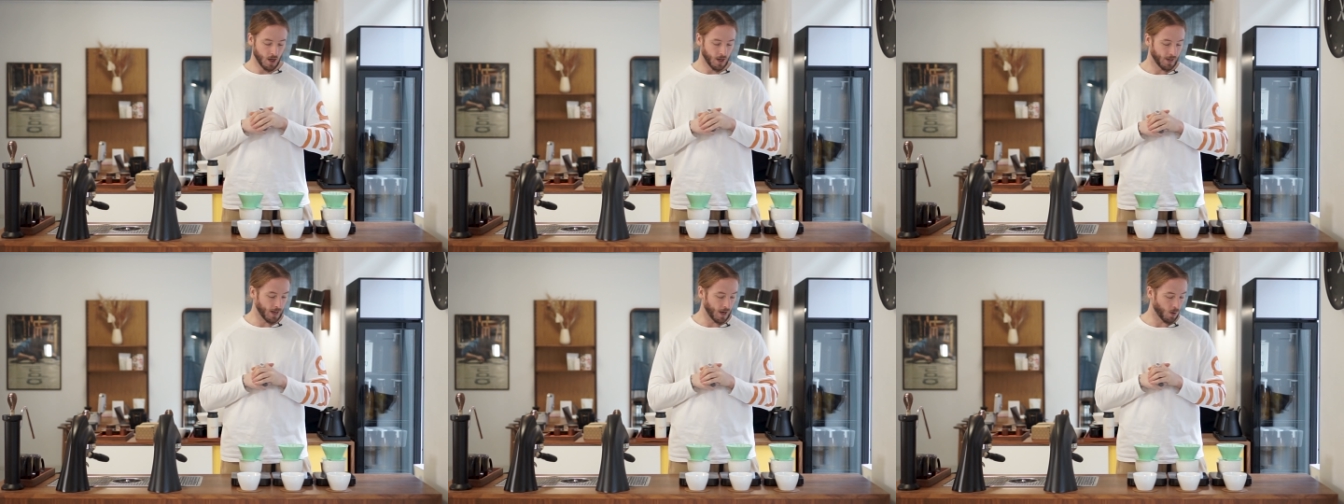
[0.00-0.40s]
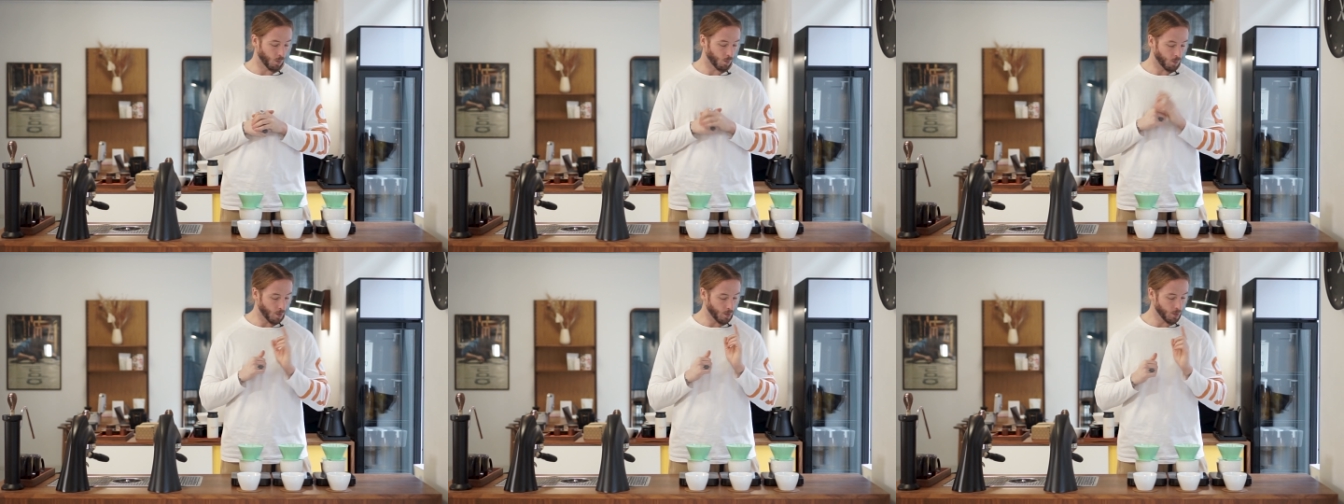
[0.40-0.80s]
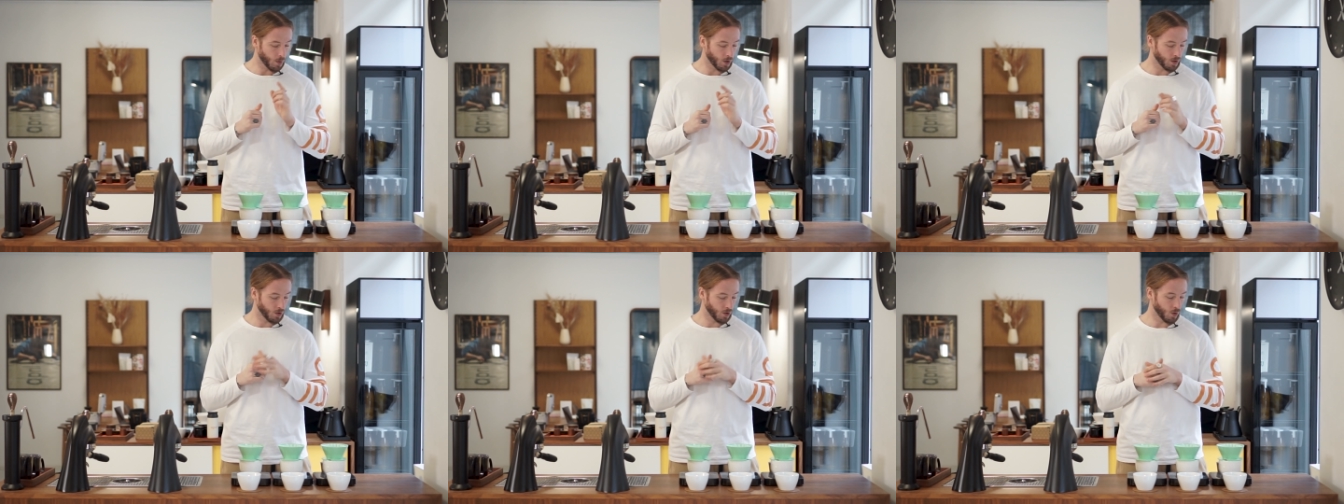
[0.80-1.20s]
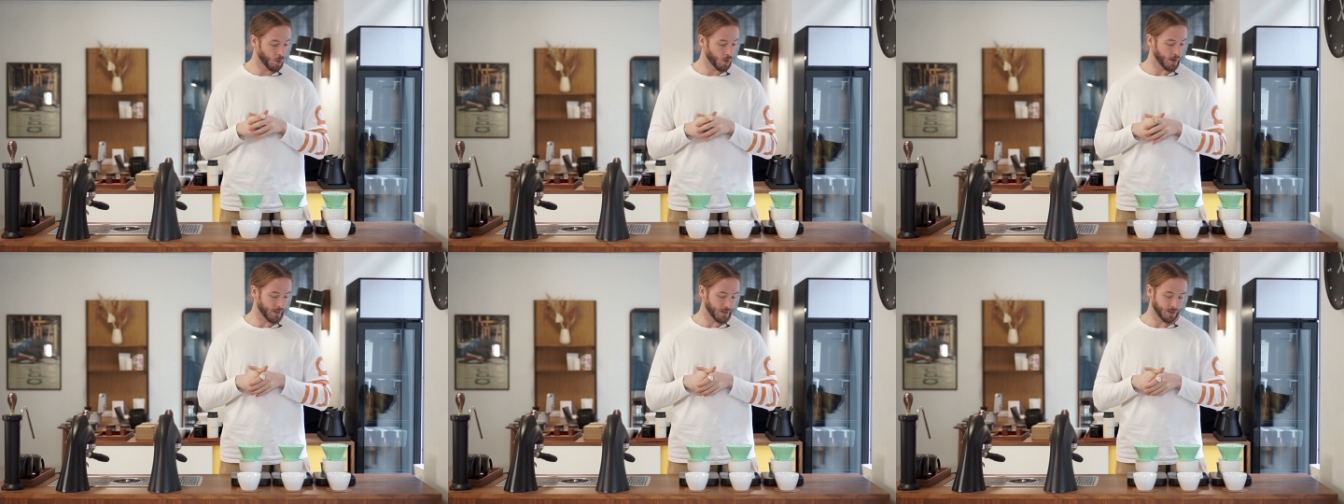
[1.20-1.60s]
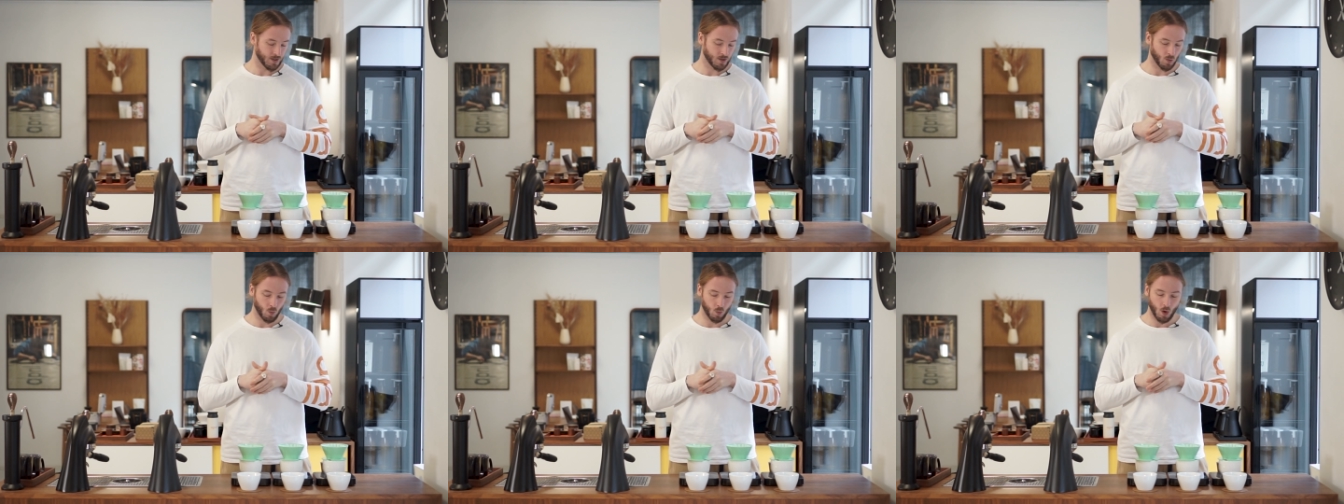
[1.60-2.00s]
Now, what we want to do is
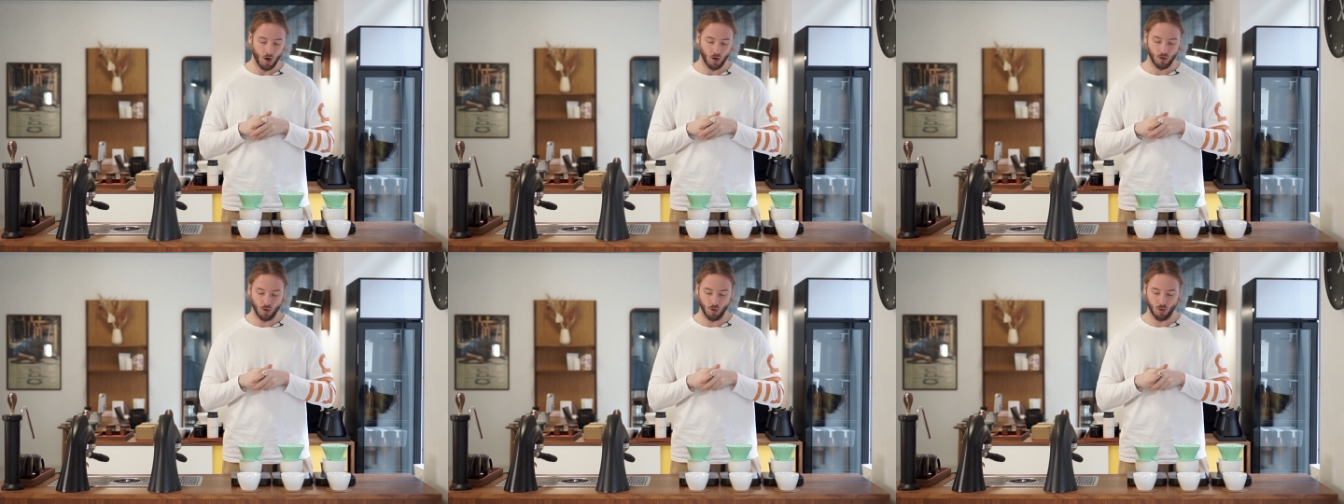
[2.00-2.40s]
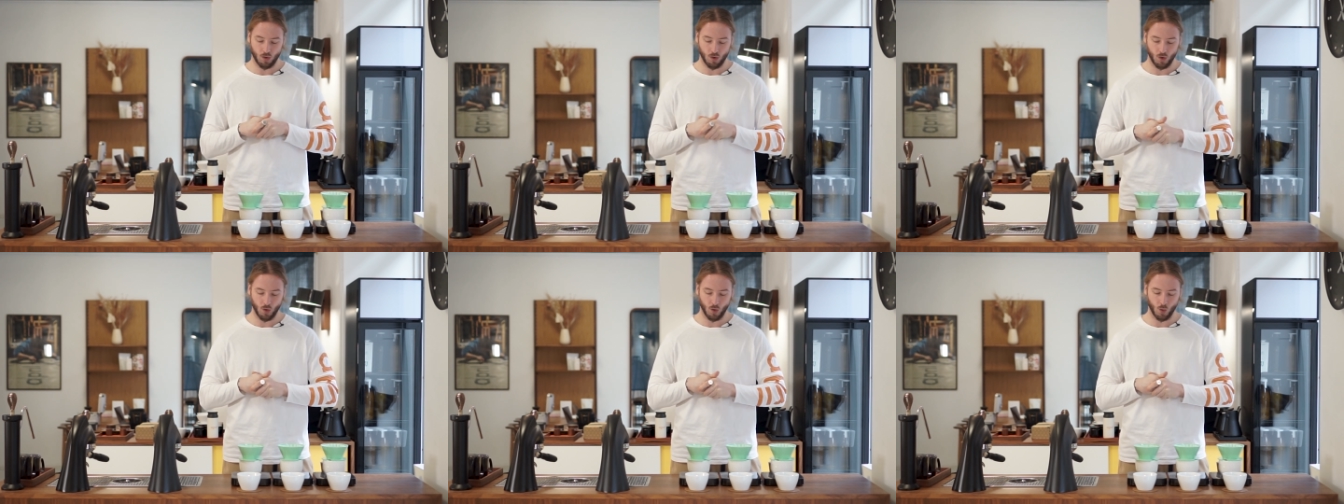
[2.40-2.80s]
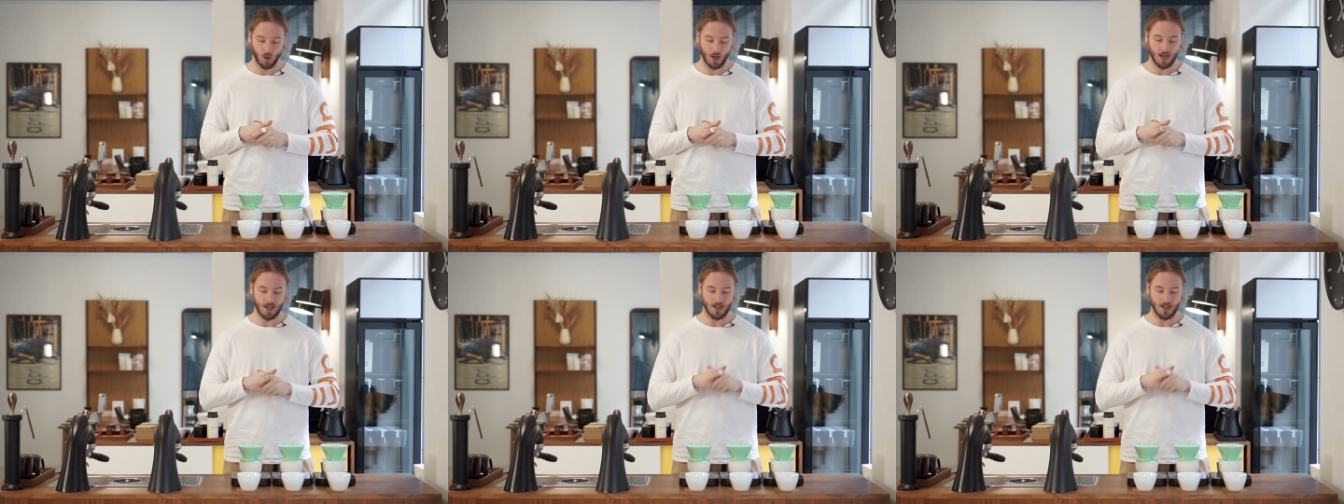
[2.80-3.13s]
walk you through